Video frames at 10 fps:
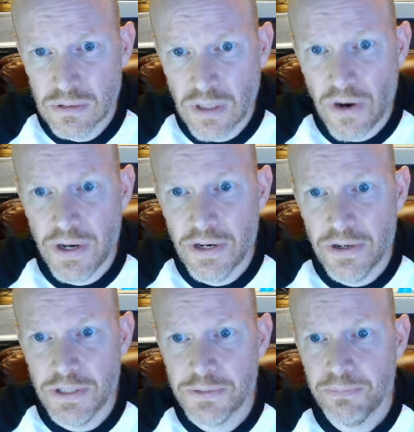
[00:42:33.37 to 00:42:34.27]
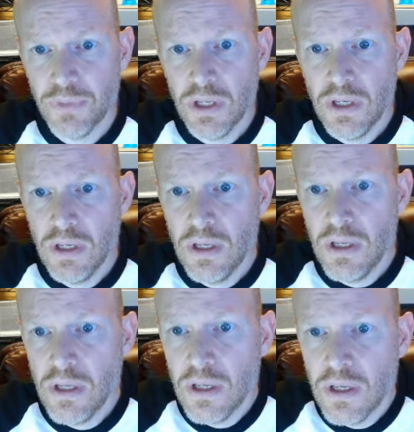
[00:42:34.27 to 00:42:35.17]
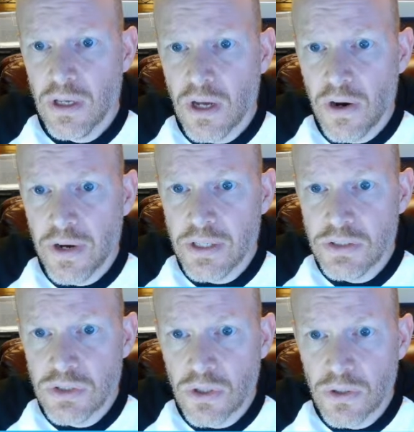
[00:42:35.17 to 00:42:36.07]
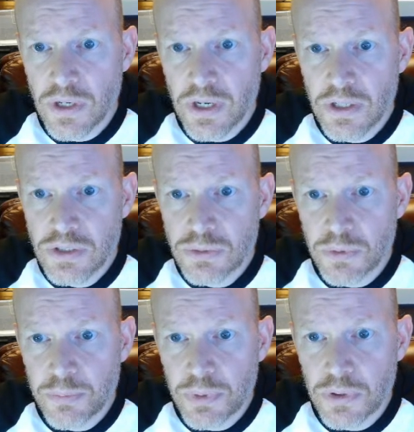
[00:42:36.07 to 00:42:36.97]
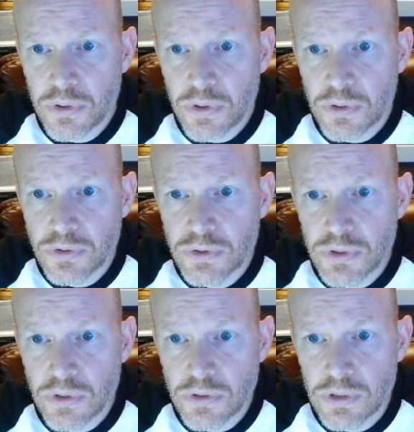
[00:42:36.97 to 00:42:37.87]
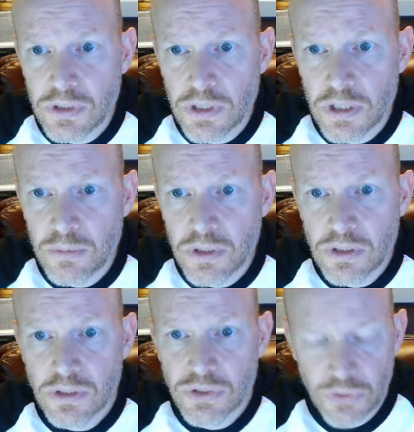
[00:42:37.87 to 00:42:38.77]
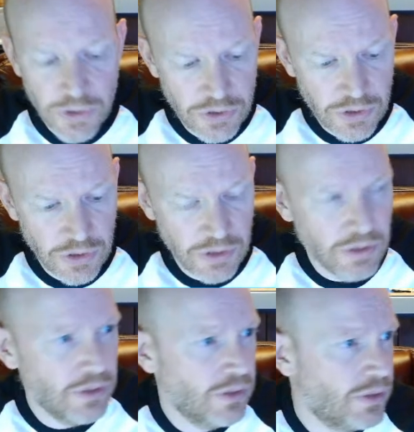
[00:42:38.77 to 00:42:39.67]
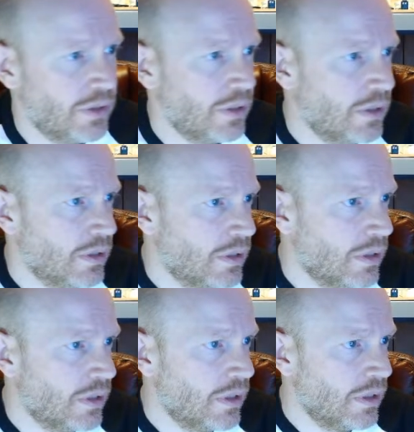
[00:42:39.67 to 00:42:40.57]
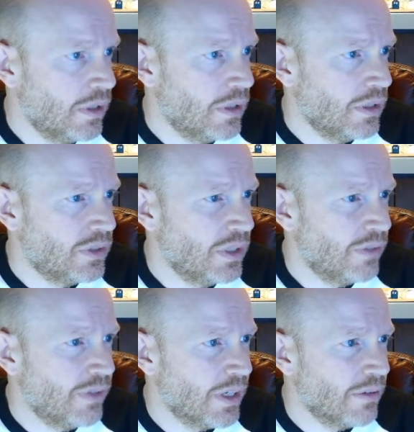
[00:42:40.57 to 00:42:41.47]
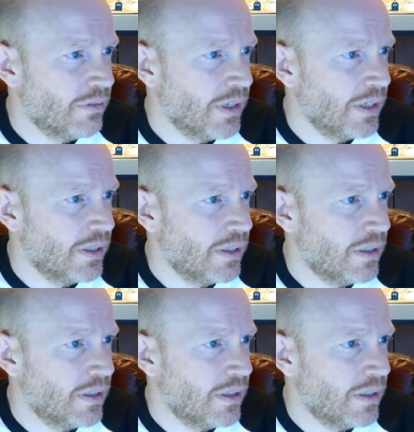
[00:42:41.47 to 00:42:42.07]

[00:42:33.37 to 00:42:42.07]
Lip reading: Alright, here it is. Alright, so heiress with pearl gold shoulder and armor. So this is, let's see if I can find it.